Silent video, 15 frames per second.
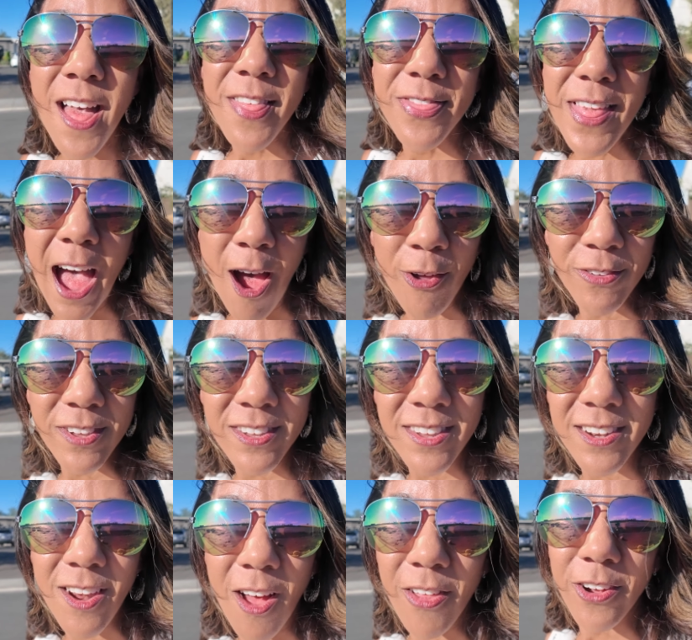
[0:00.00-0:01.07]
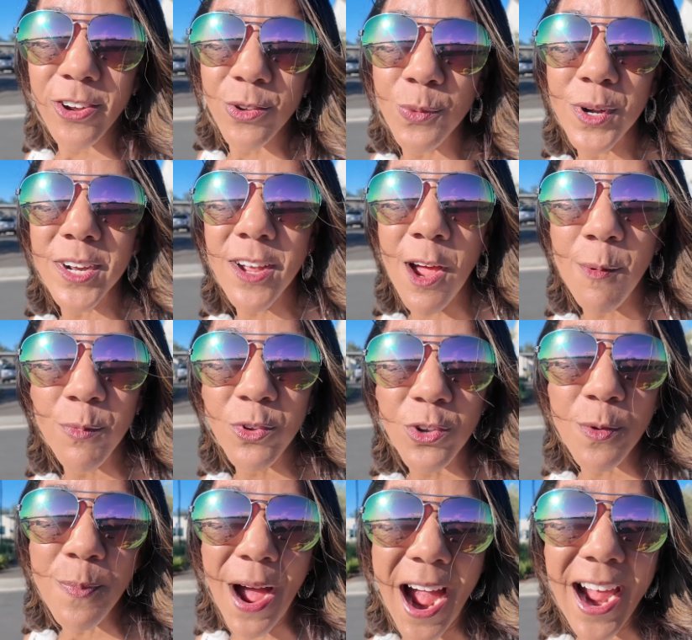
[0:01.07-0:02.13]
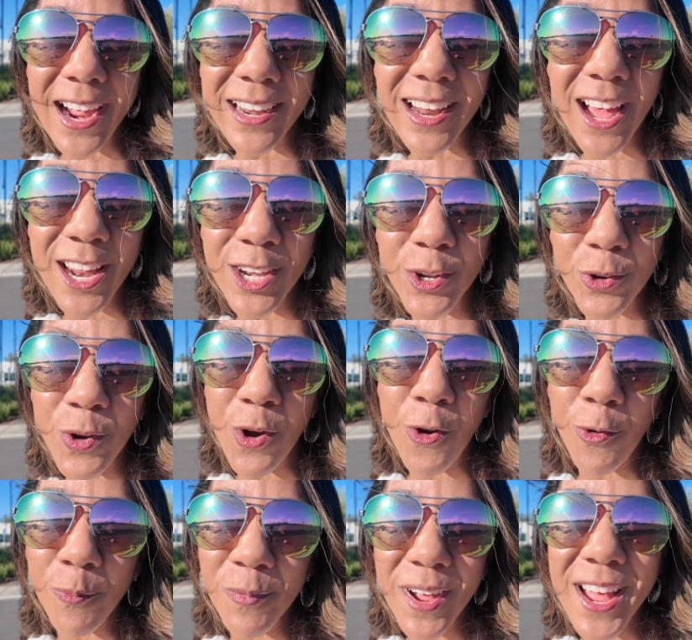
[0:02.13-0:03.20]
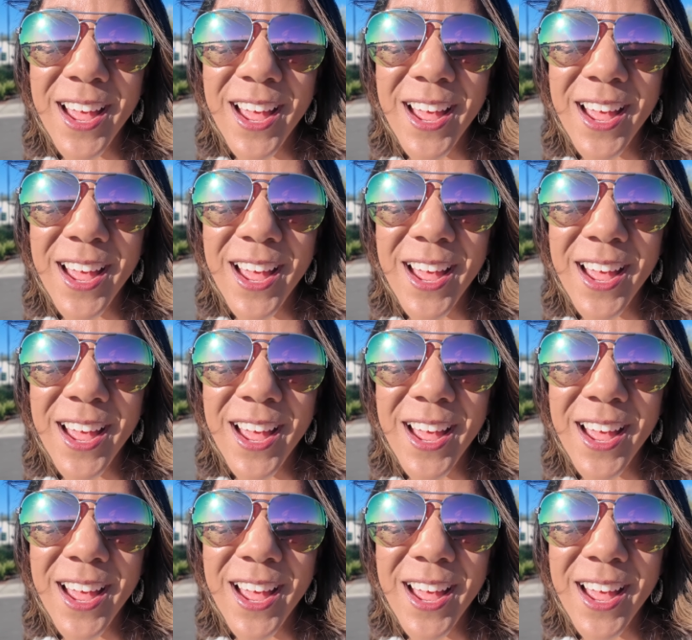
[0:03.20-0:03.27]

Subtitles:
thousands of dollars when it comes to buying a new home.